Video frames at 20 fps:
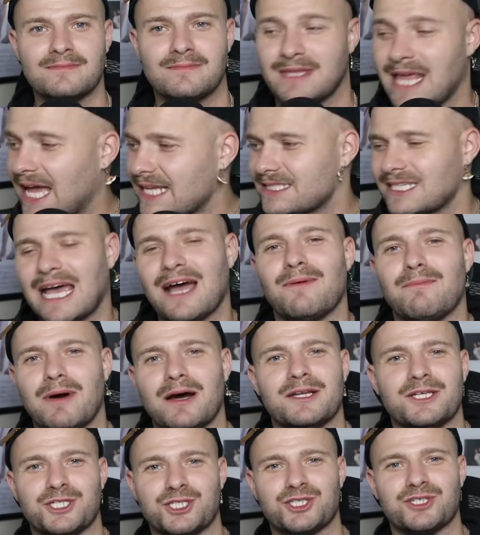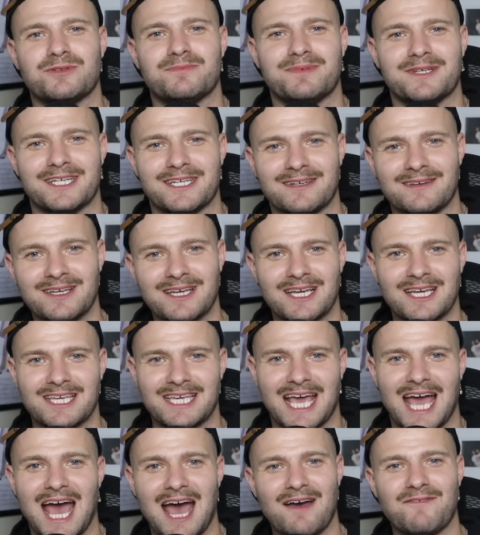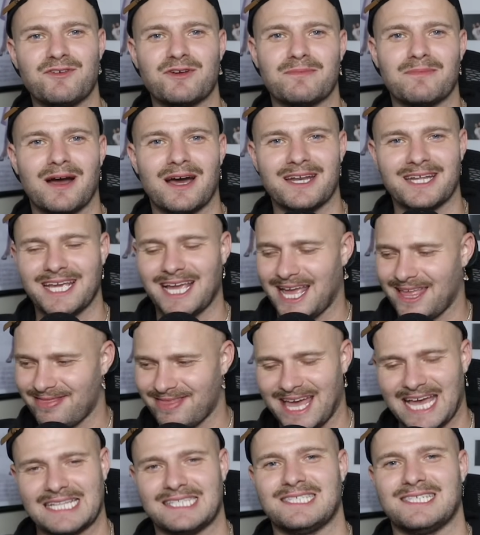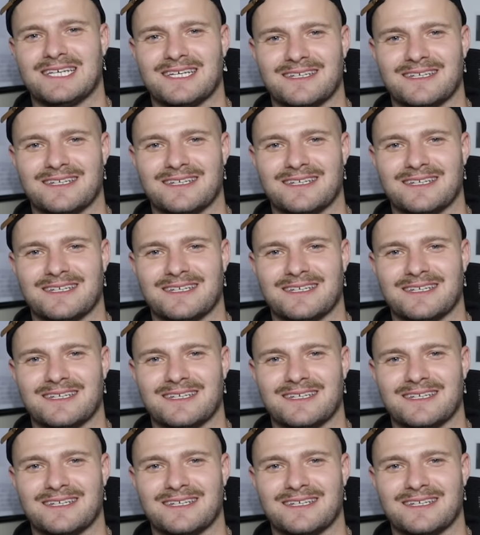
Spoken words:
That's how money should be. You have your money and that's